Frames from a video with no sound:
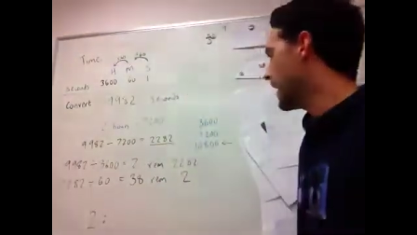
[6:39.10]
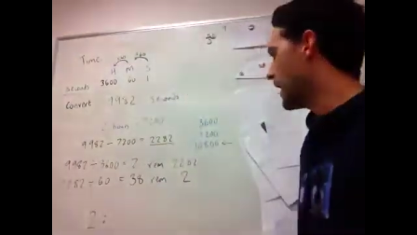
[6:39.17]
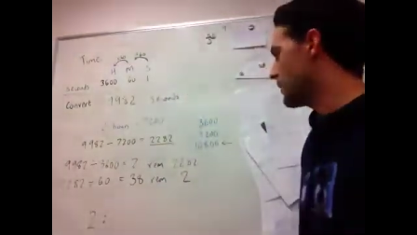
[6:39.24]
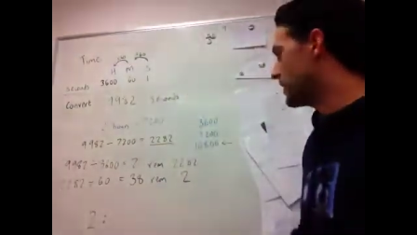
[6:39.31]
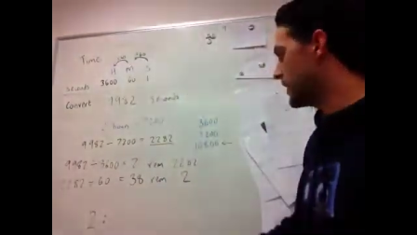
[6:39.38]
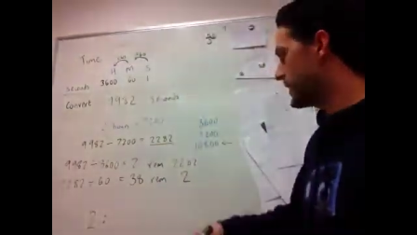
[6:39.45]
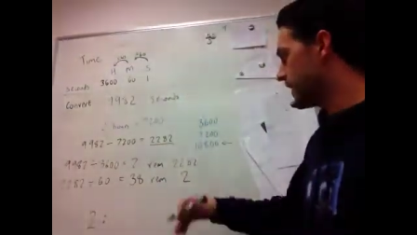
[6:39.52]

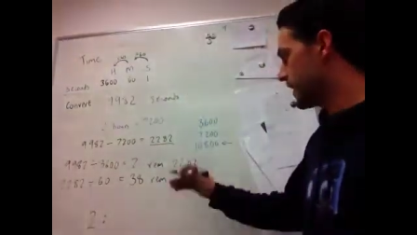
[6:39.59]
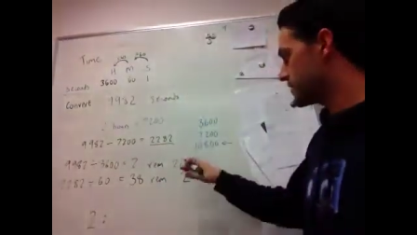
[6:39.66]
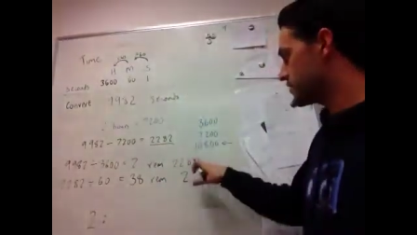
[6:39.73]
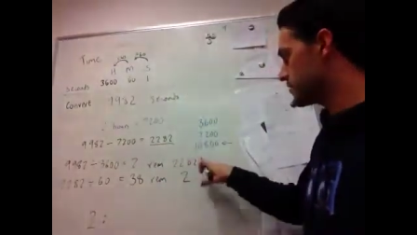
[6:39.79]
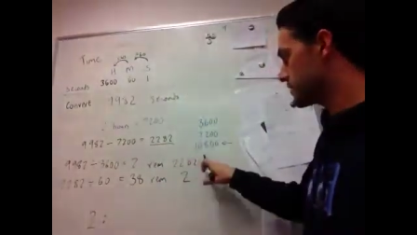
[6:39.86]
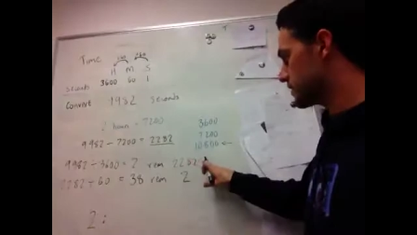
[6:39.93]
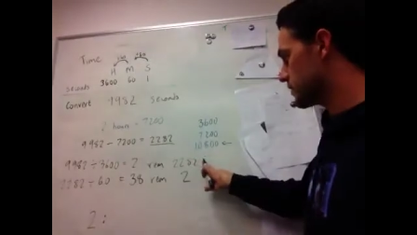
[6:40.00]
um, and then I
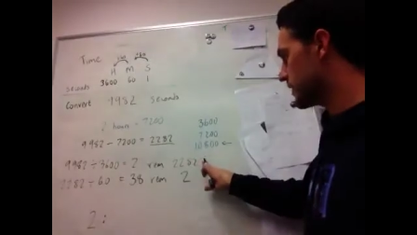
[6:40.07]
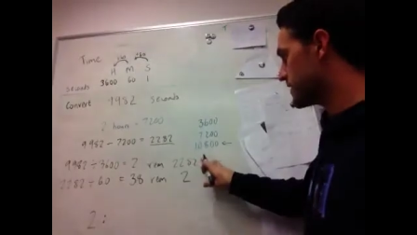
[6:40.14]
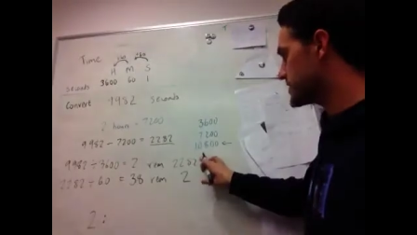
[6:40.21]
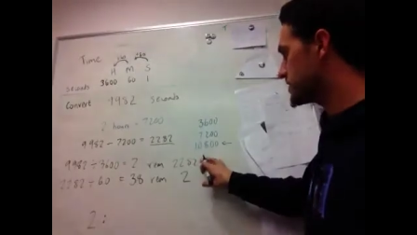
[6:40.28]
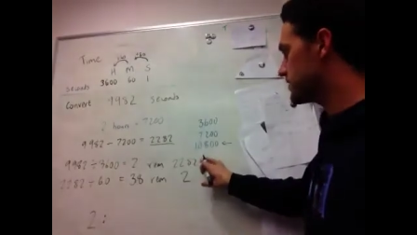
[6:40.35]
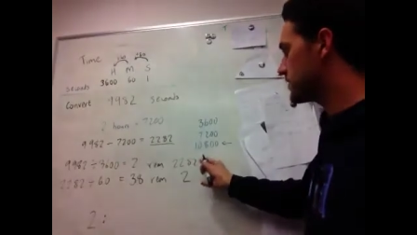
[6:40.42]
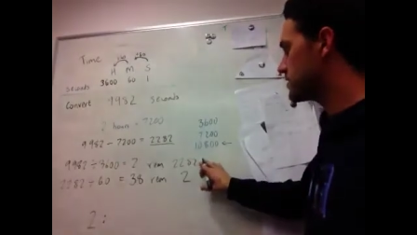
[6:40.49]
took the
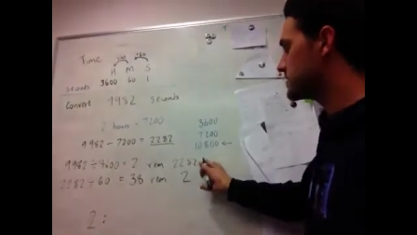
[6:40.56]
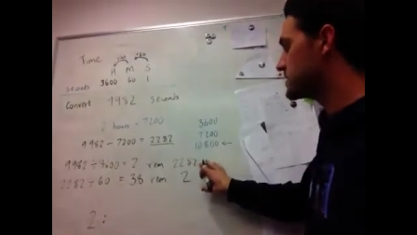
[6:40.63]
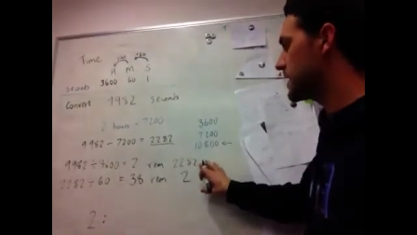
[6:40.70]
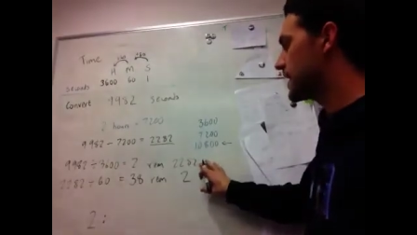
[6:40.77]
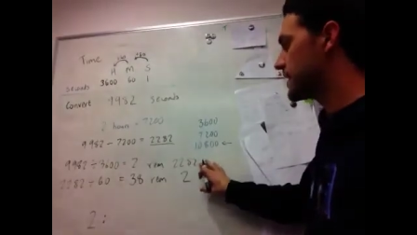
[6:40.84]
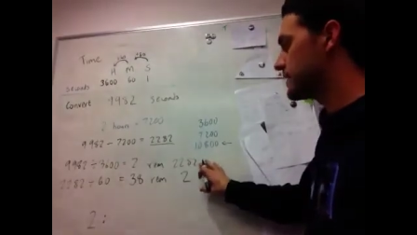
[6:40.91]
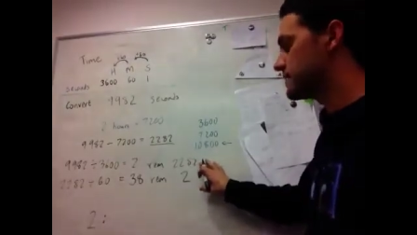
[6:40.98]
rest of those
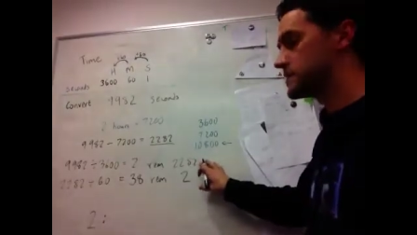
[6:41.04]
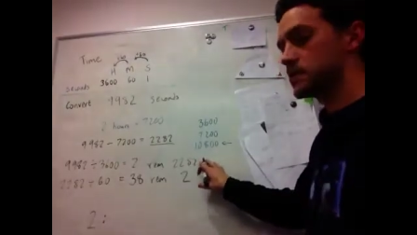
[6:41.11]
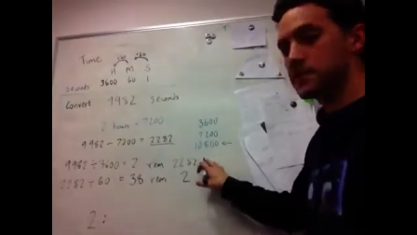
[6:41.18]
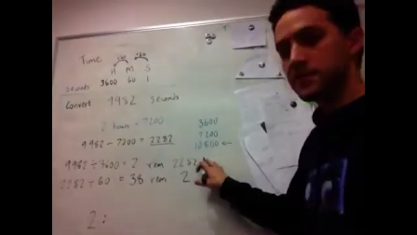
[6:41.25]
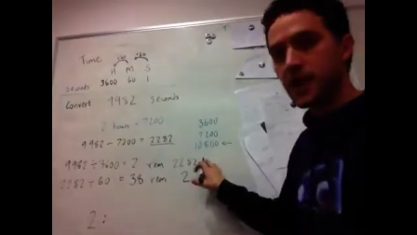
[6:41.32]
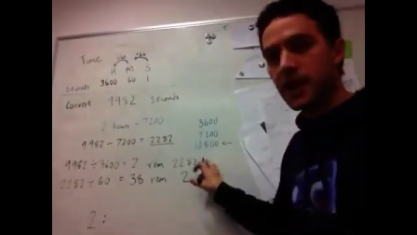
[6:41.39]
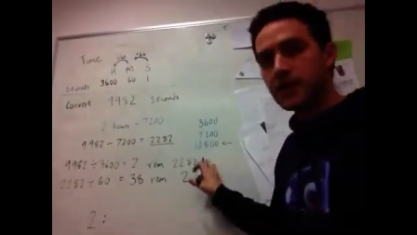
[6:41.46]
seconds and
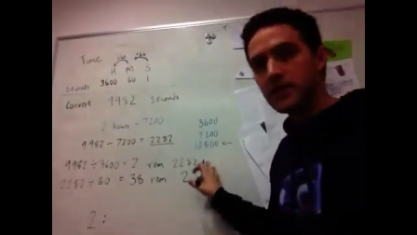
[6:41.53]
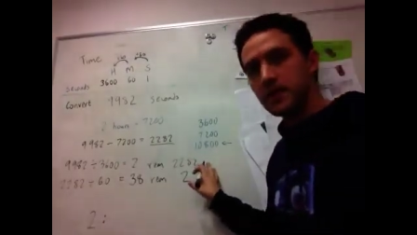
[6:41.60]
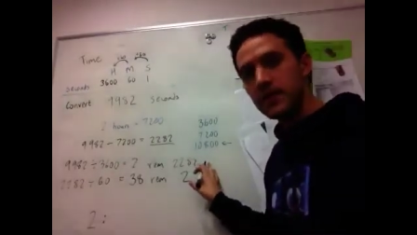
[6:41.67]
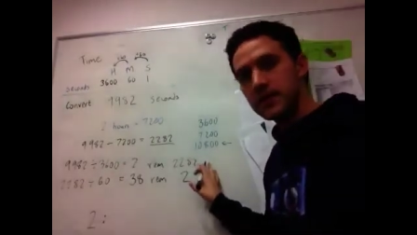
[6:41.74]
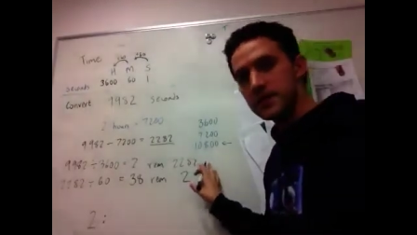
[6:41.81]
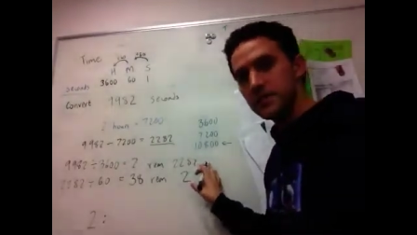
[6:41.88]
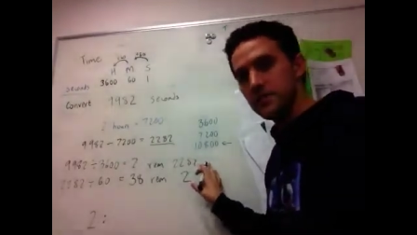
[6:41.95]
divided them
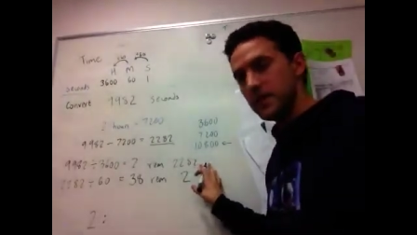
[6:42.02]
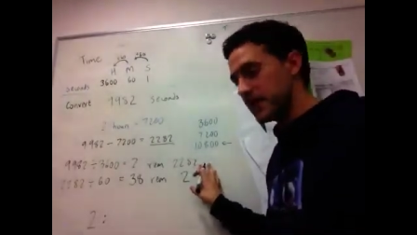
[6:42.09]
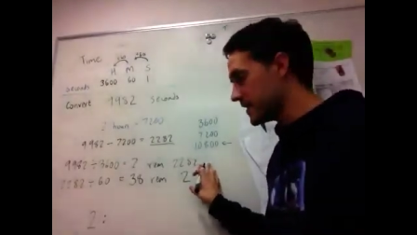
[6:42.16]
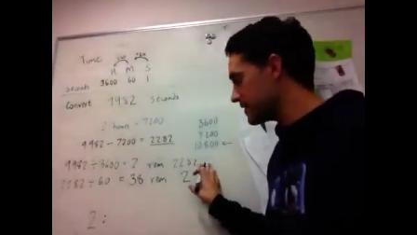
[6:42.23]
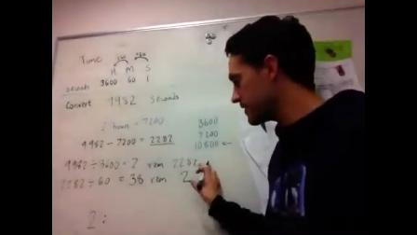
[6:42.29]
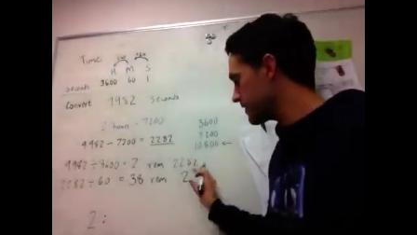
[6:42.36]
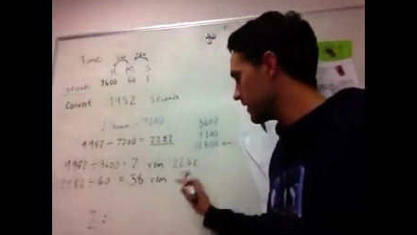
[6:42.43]
into
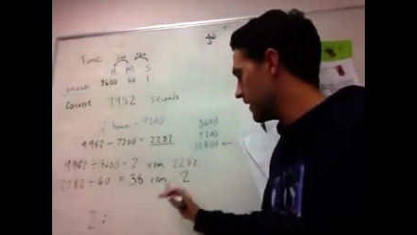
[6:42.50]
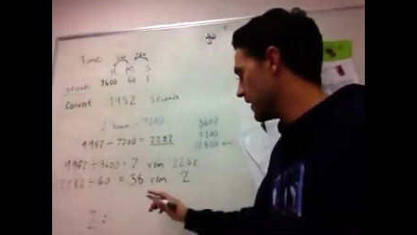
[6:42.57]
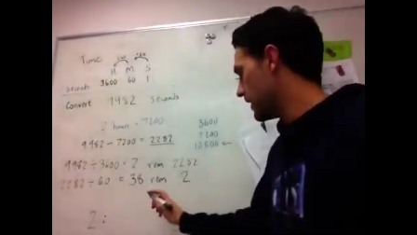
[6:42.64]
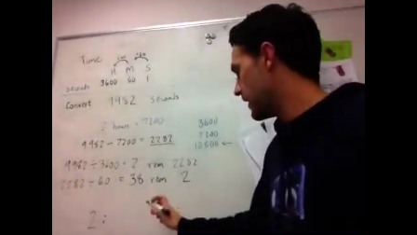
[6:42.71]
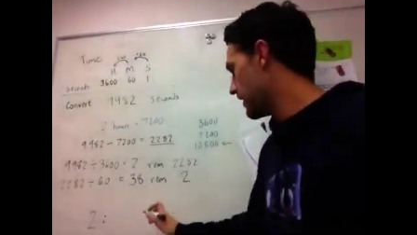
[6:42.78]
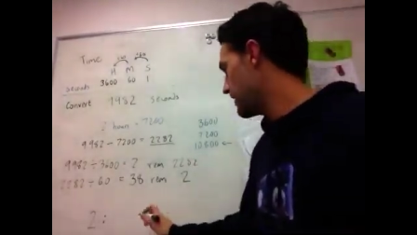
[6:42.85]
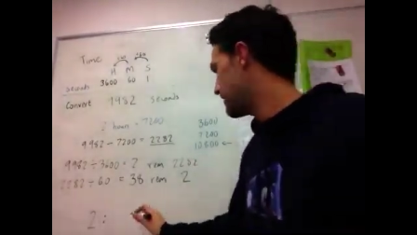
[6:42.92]
minutes, and I